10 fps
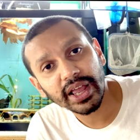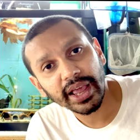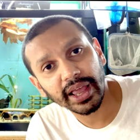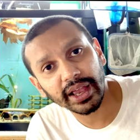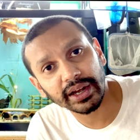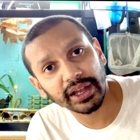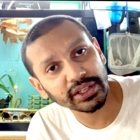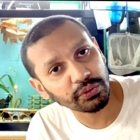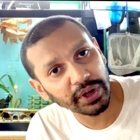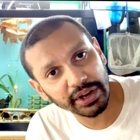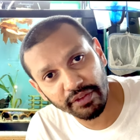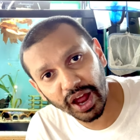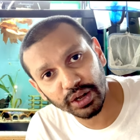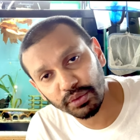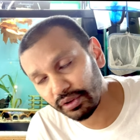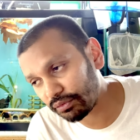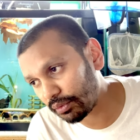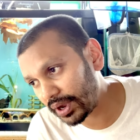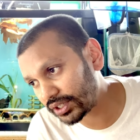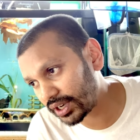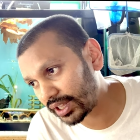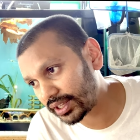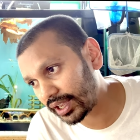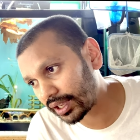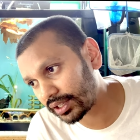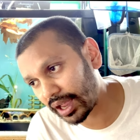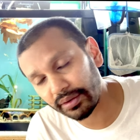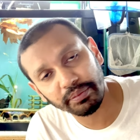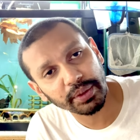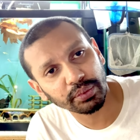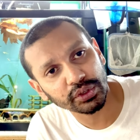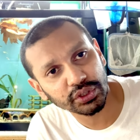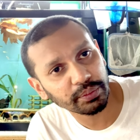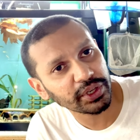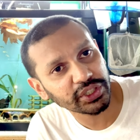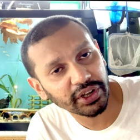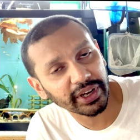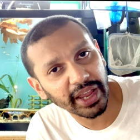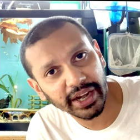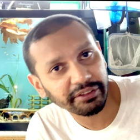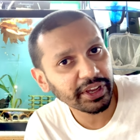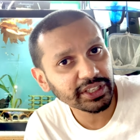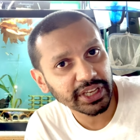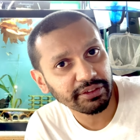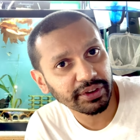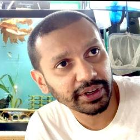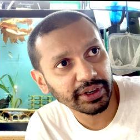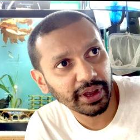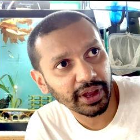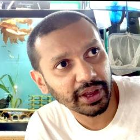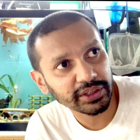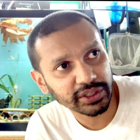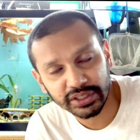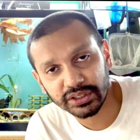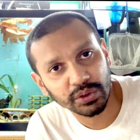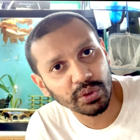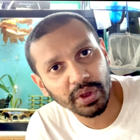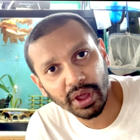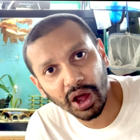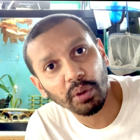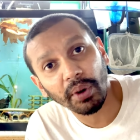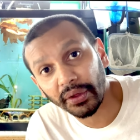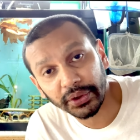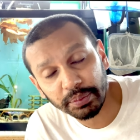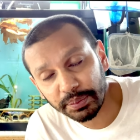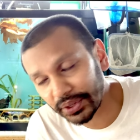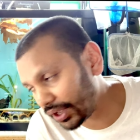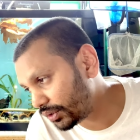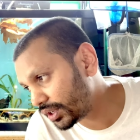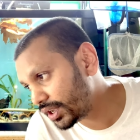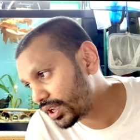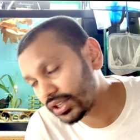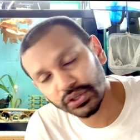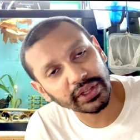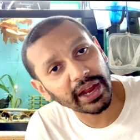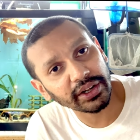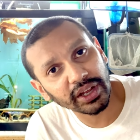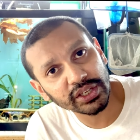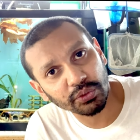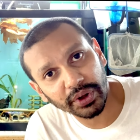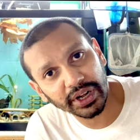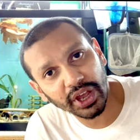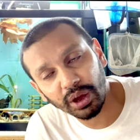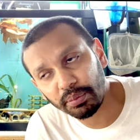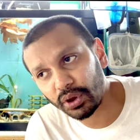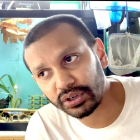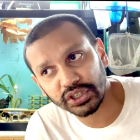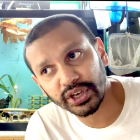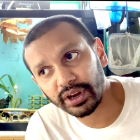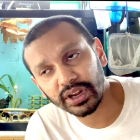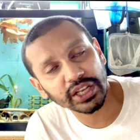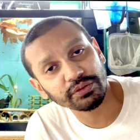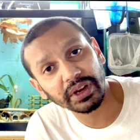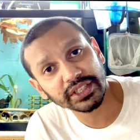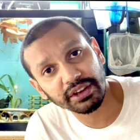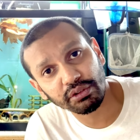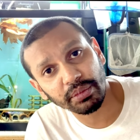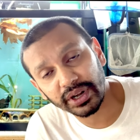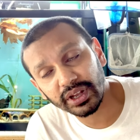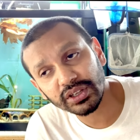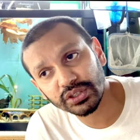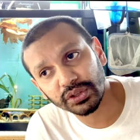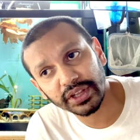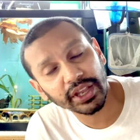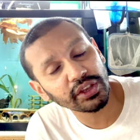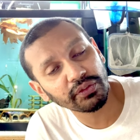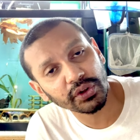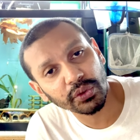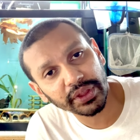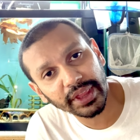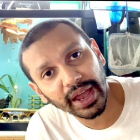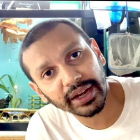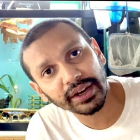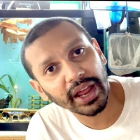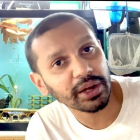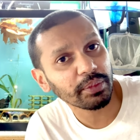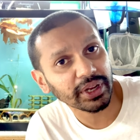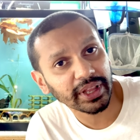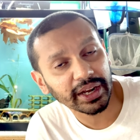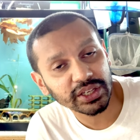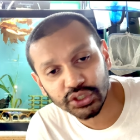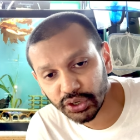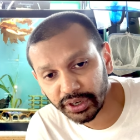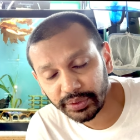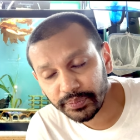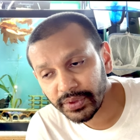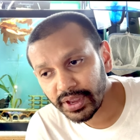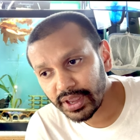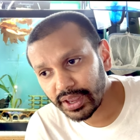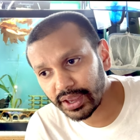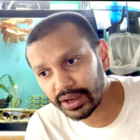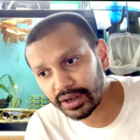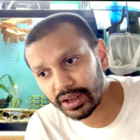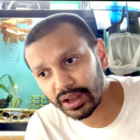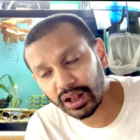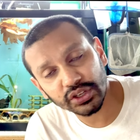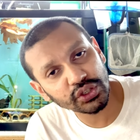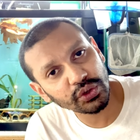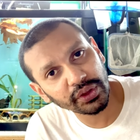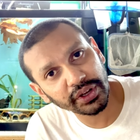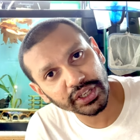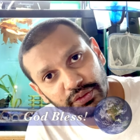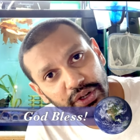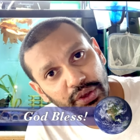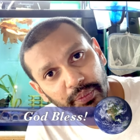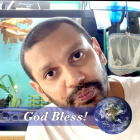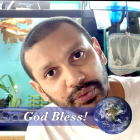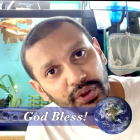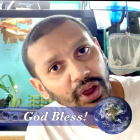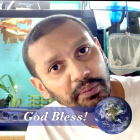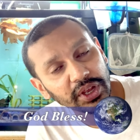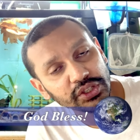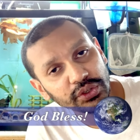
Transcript: And uh, it's really valuable information, I think, that people should be sharing anyways, even uh, just to help other people out. So that does really help out the channel as well as everybody else. So thank you for doing that, anybody that is sharing. And uh, I'll see you on the next video. God bless